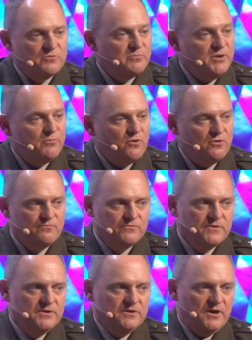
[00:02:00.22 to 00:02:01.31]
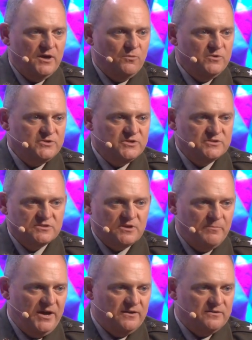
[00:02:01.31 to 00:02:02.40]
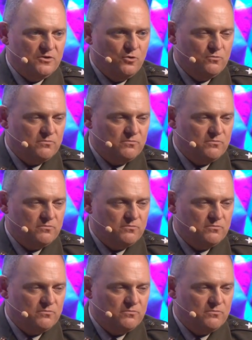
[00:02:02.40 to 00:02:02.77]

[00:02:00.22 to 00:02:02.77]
people, which is about